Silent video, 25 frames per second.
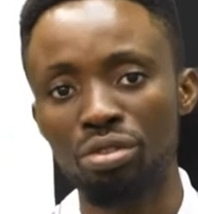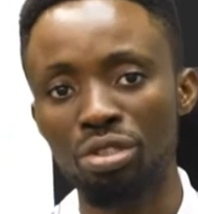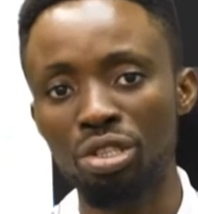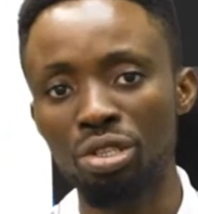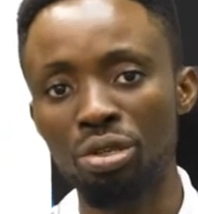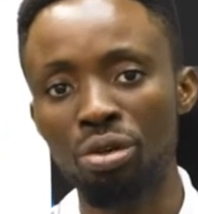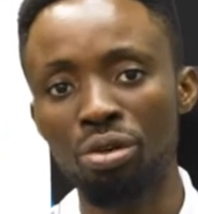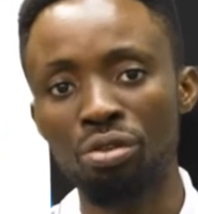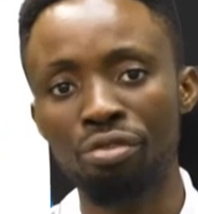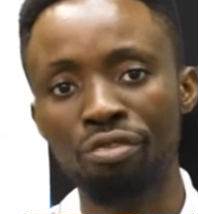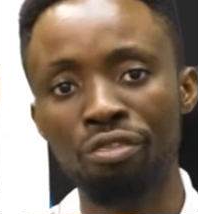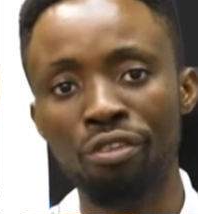
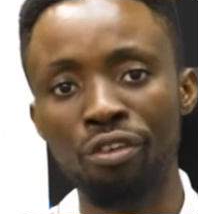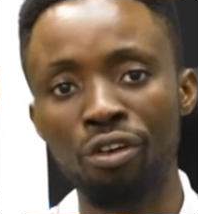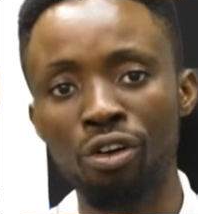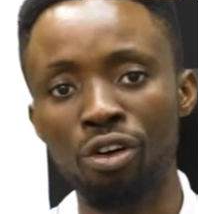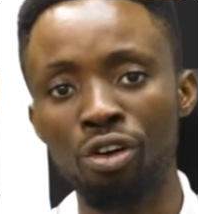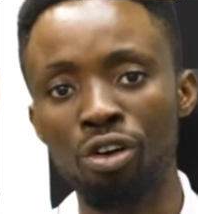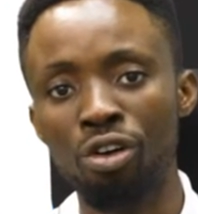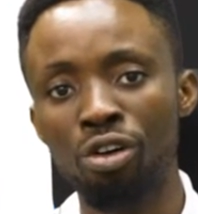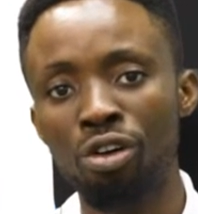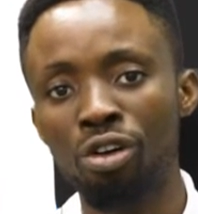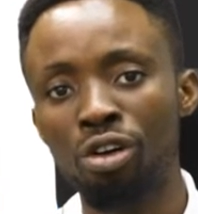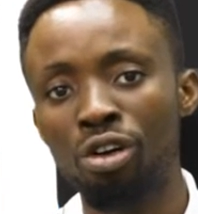you know,
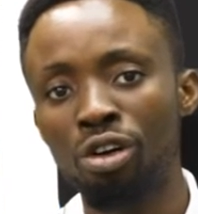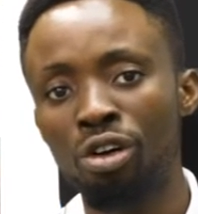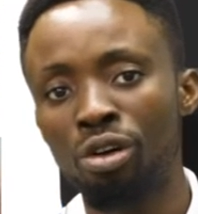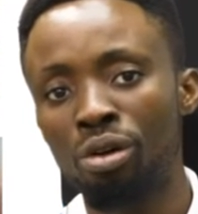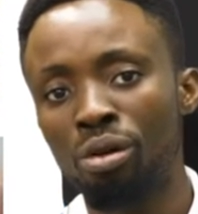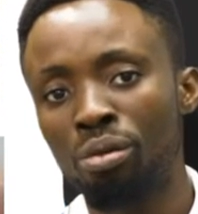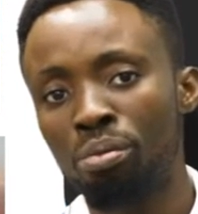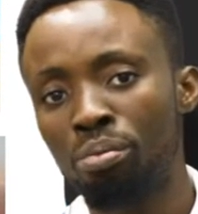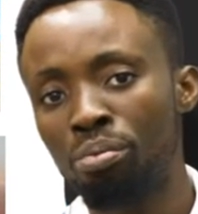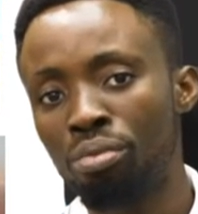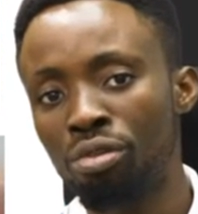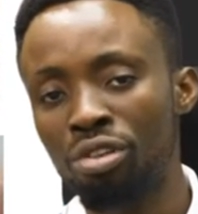for
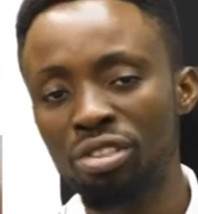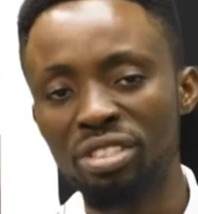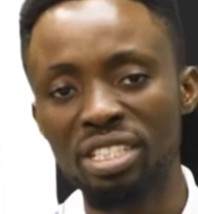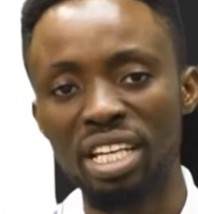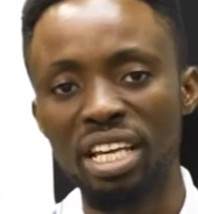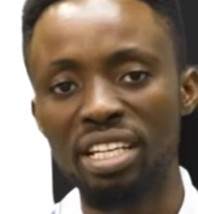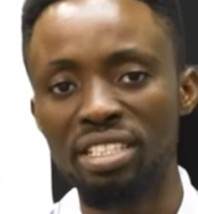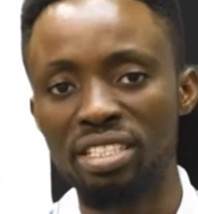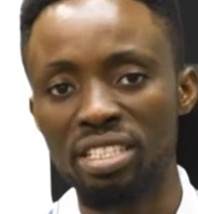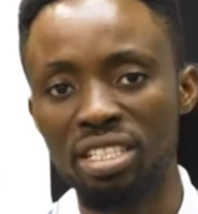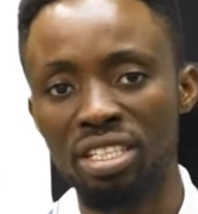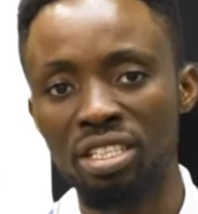
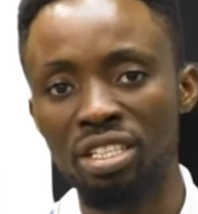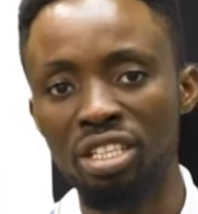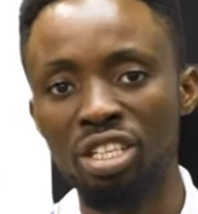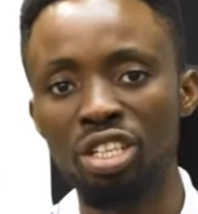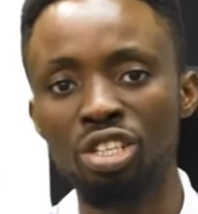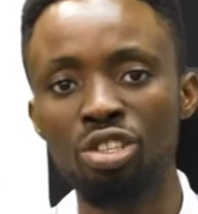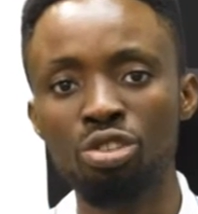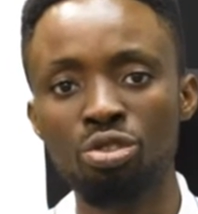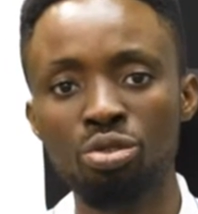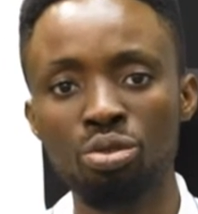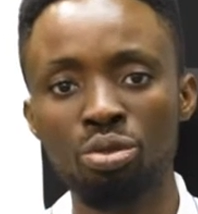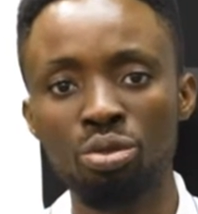processing
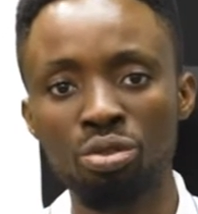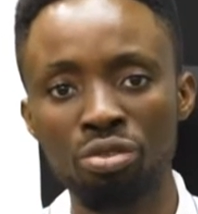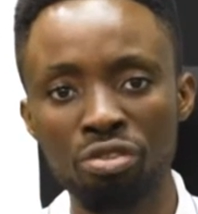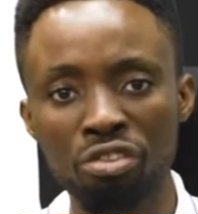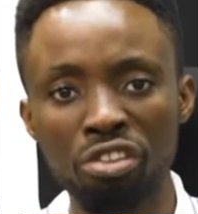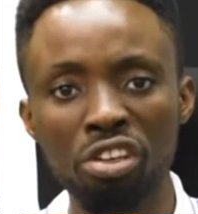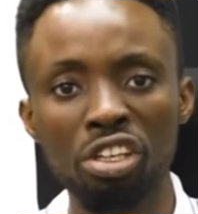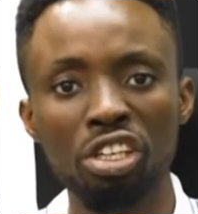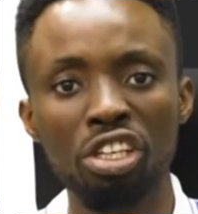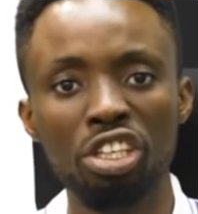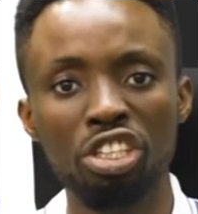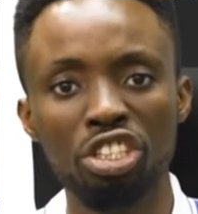into
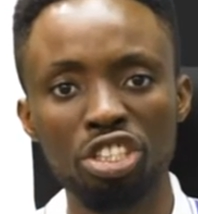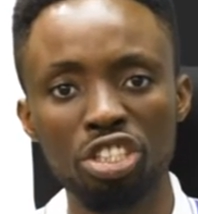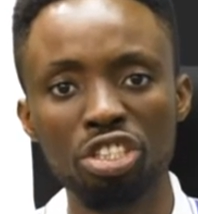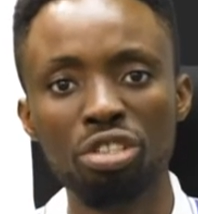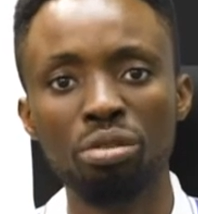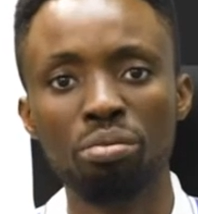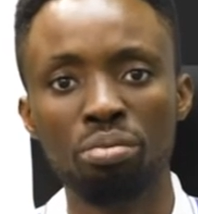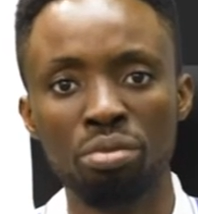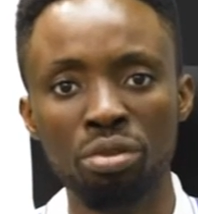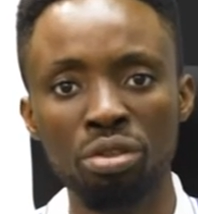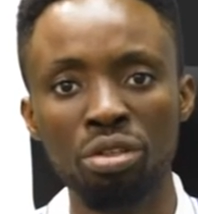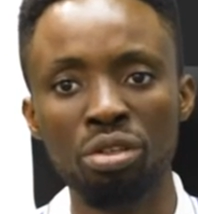finished
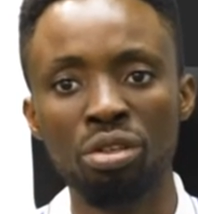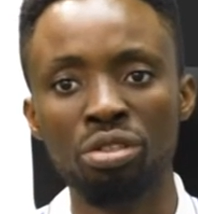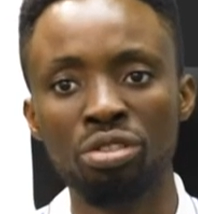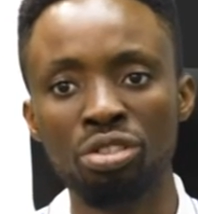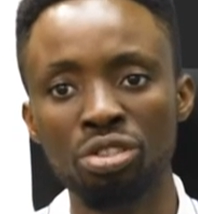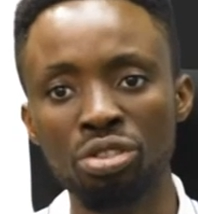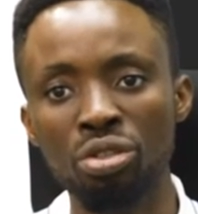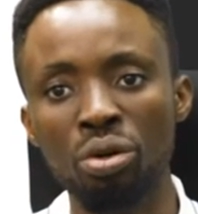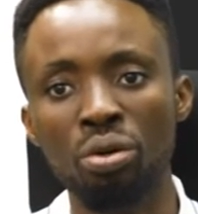products.